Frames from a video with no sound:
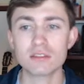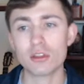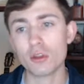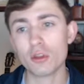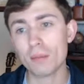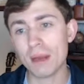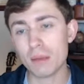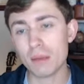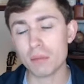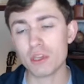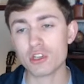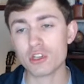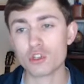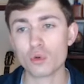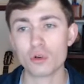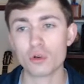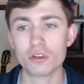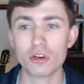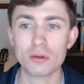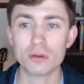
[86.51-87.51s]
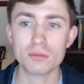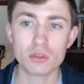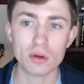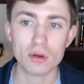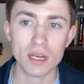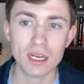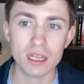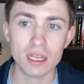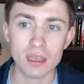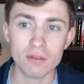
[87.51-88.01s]
So there might be a short-term
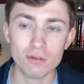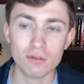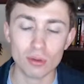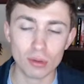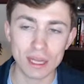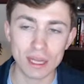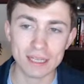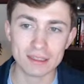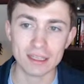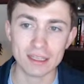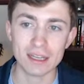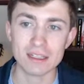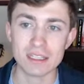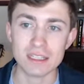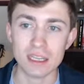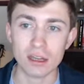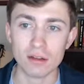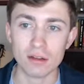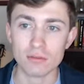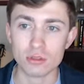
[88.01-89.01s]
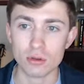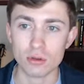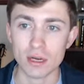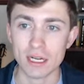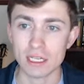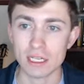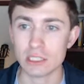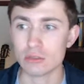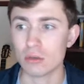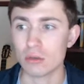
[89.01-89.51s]
trade if you like the idea of
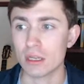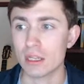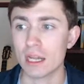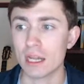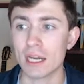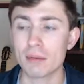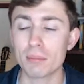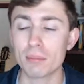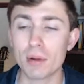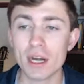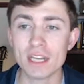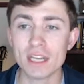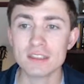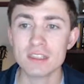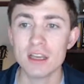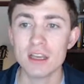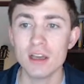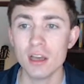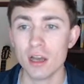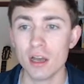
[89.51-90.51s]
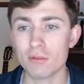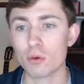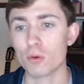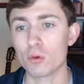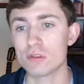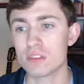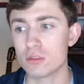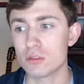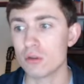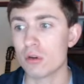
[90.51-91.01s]
trading trend line breaks. Of
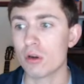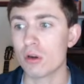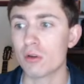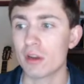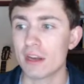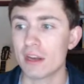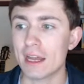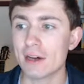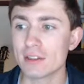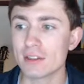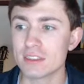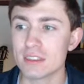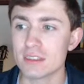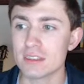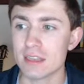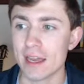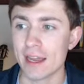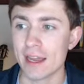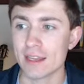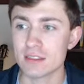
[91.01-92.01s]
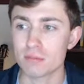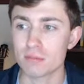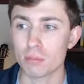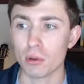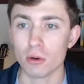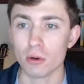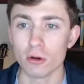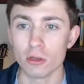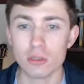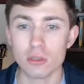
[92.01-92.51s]
course, do your own analysis as
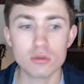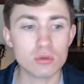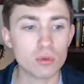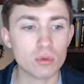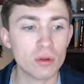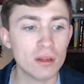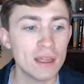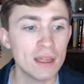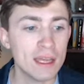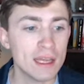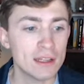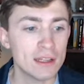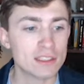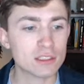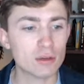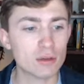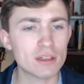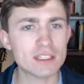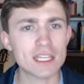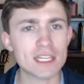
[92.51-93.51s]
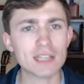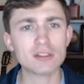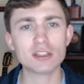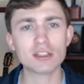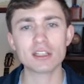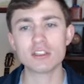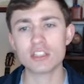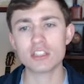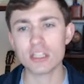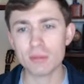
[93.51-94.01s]
per usual. Let's go ahead and take a
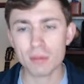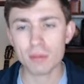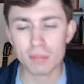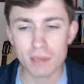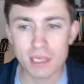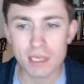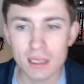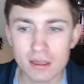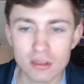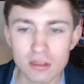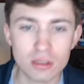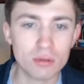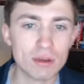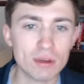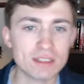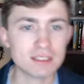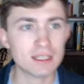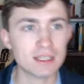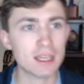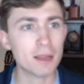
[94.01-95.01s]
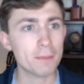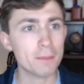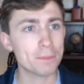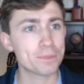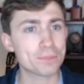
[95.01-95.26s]
look at GBP USD.